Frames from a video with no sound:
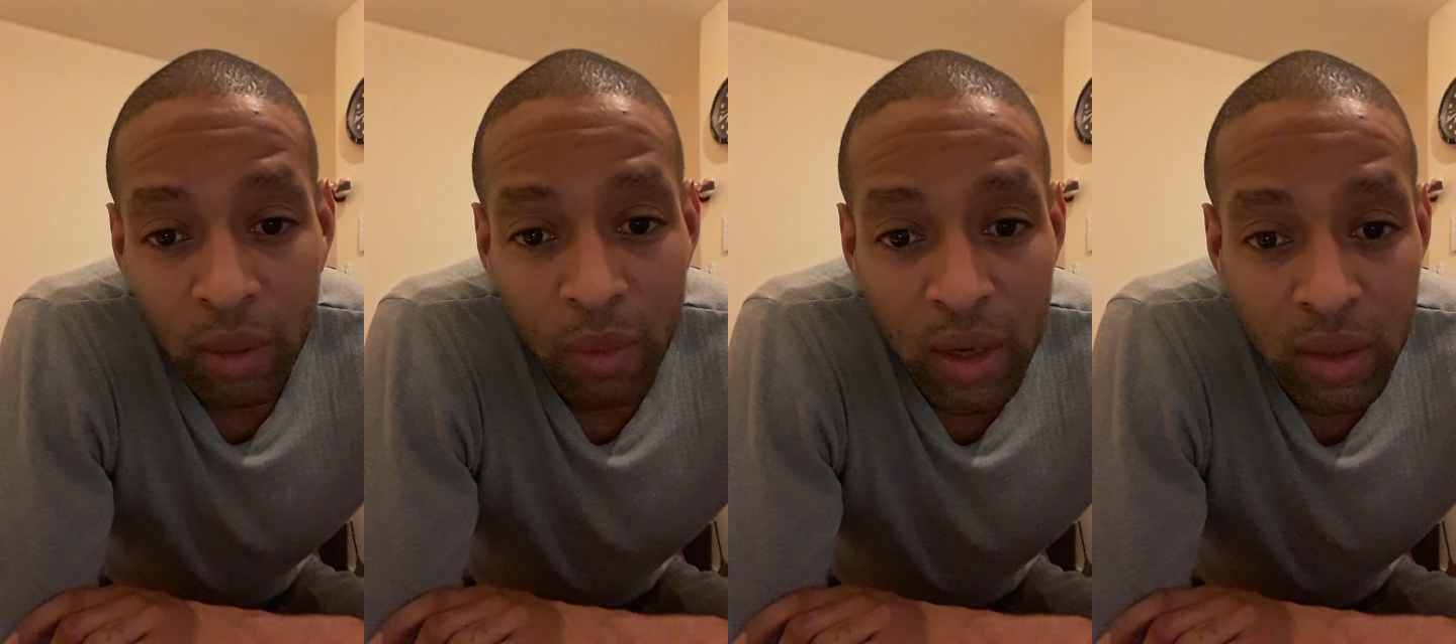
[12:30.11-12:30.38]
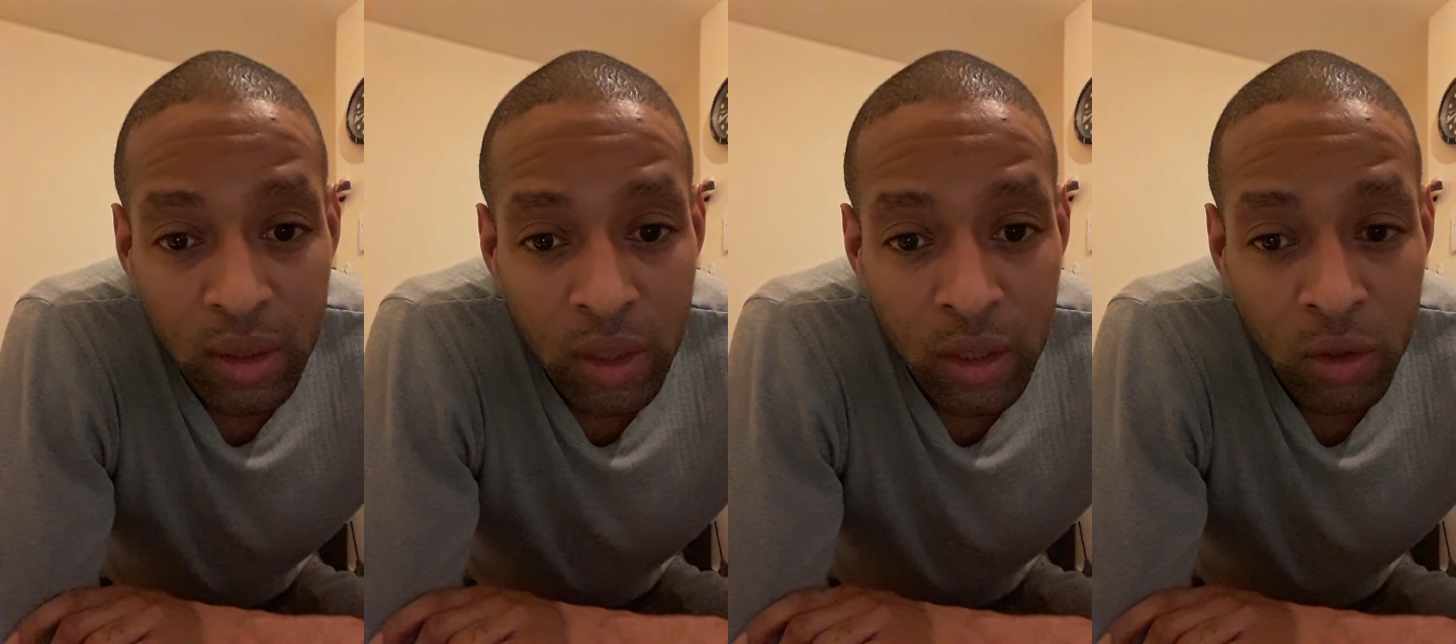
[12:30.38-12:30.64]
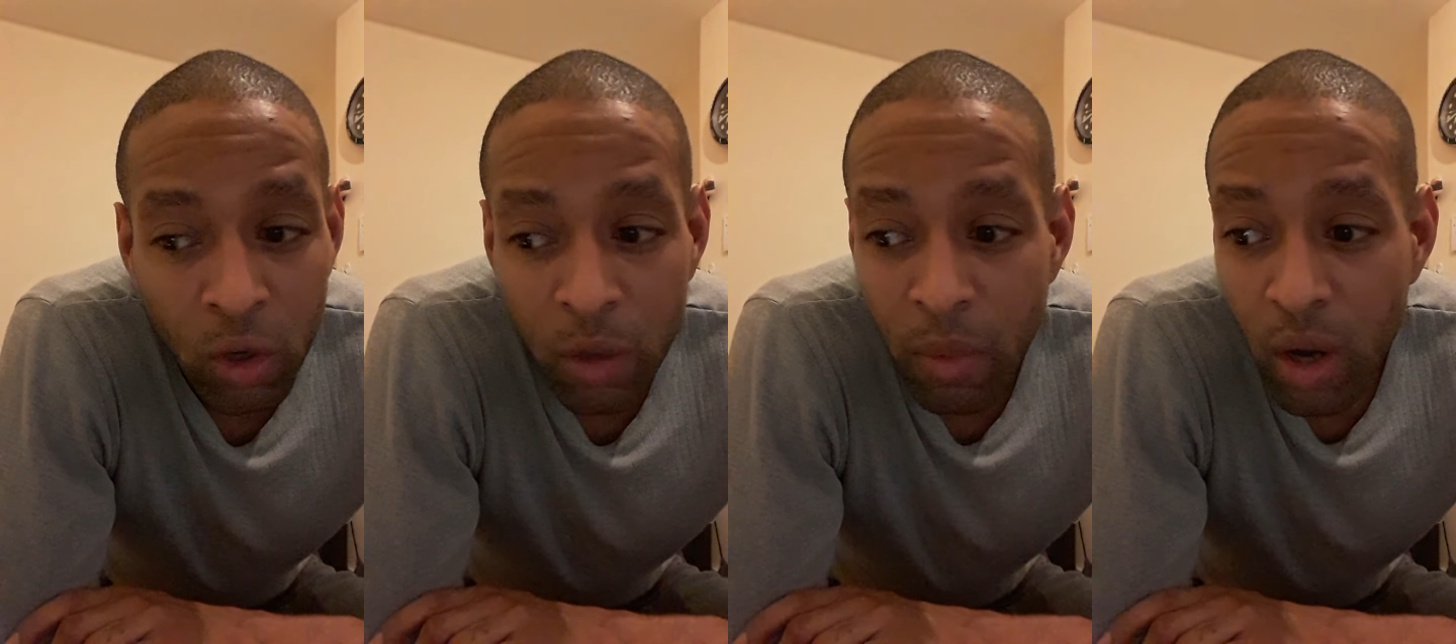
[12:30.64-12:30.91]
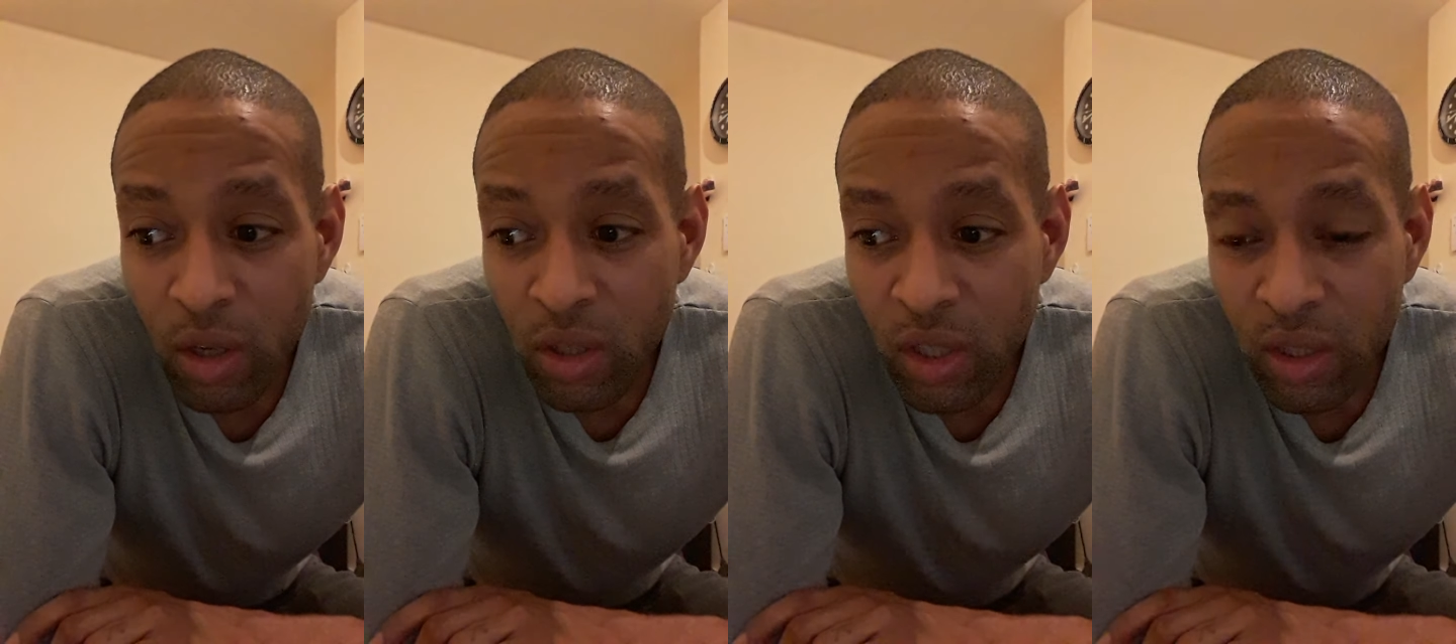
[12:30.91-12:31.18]
messages, talking
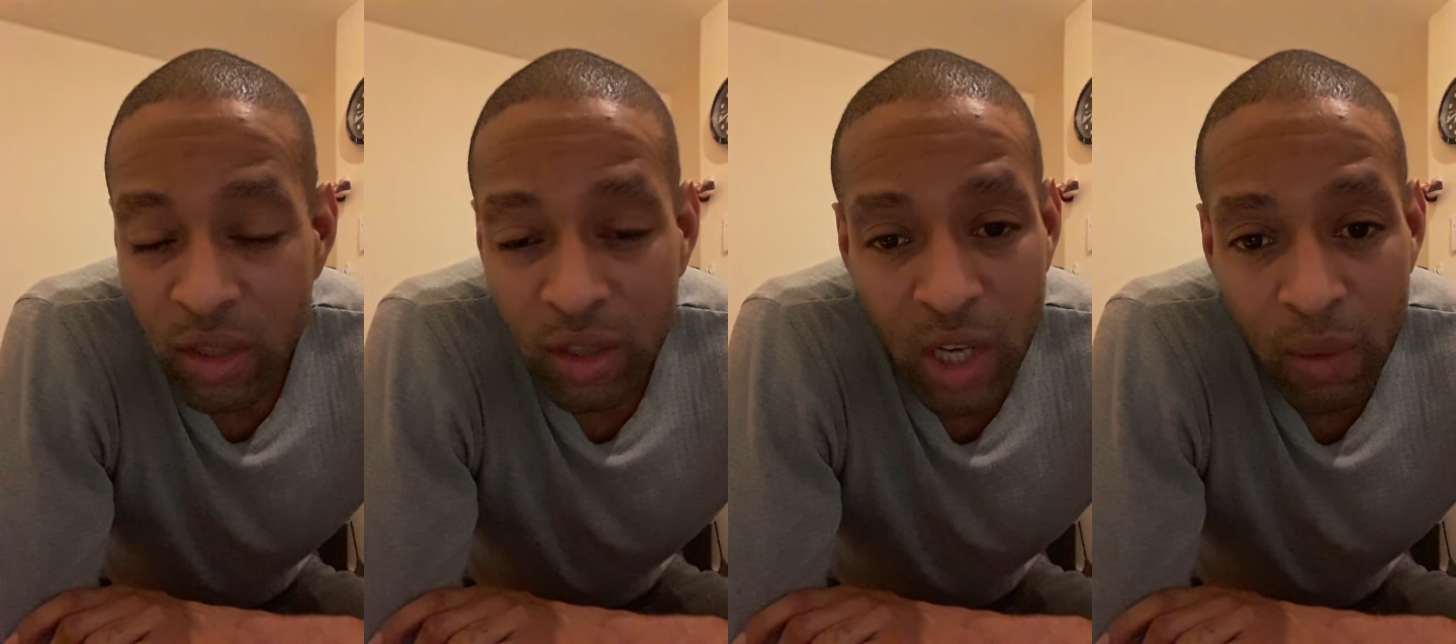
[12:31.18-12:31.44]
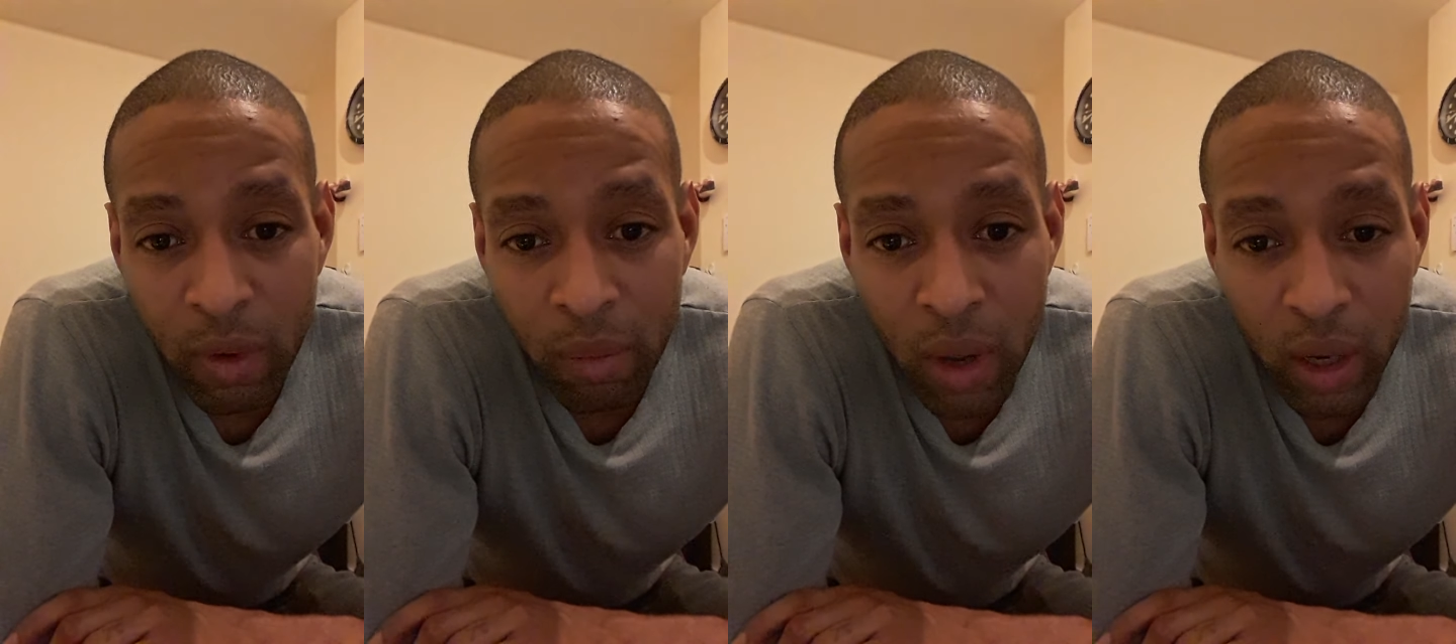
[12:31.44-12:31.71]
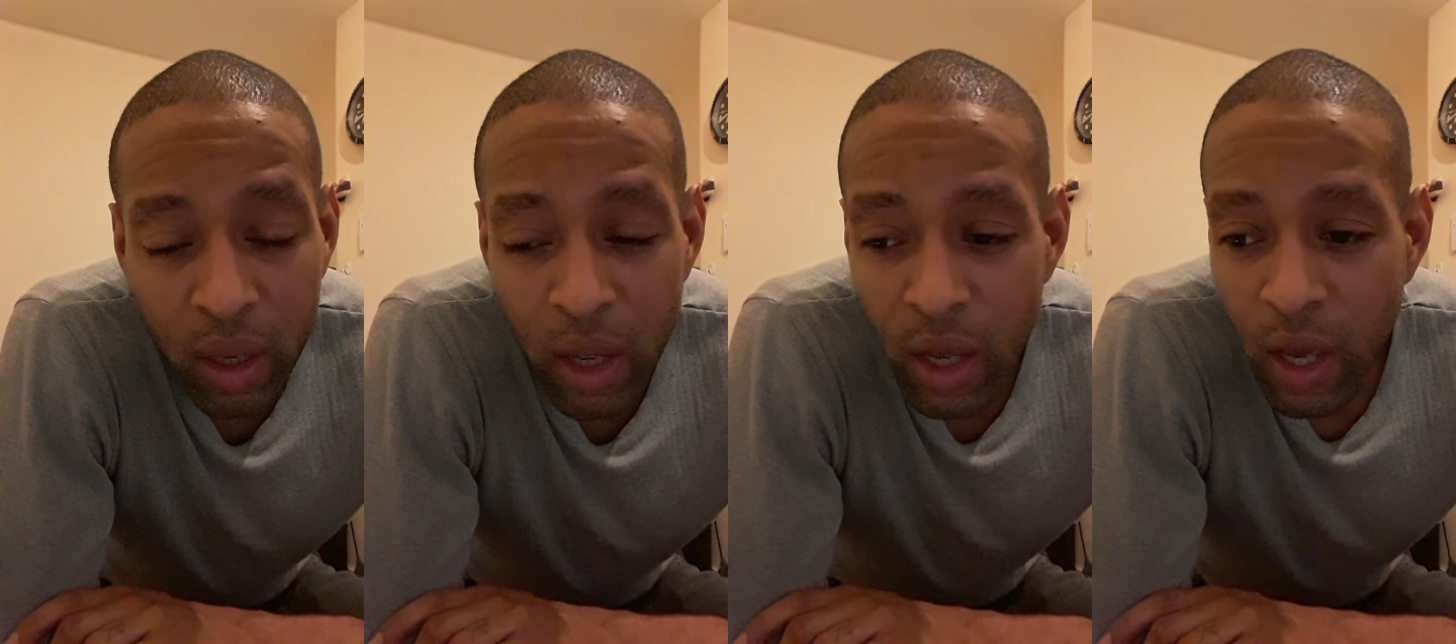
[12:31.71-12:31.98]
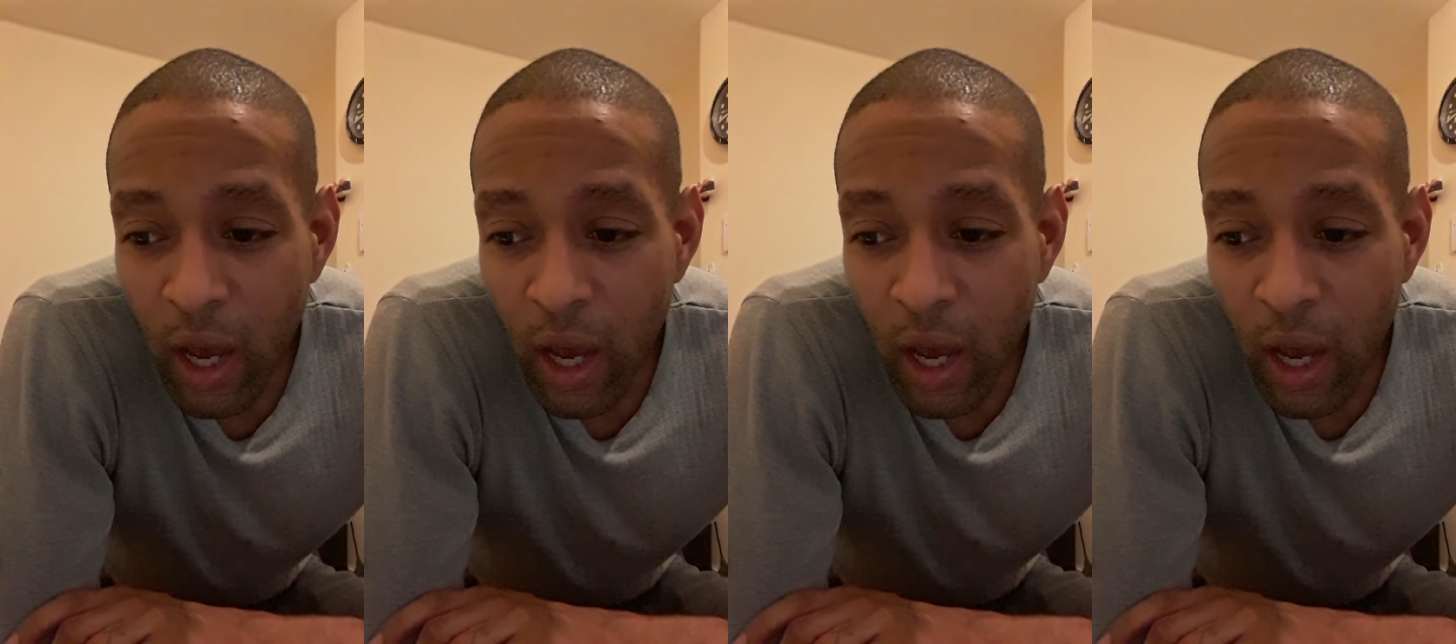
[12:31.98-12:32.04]
about Jesus coming back,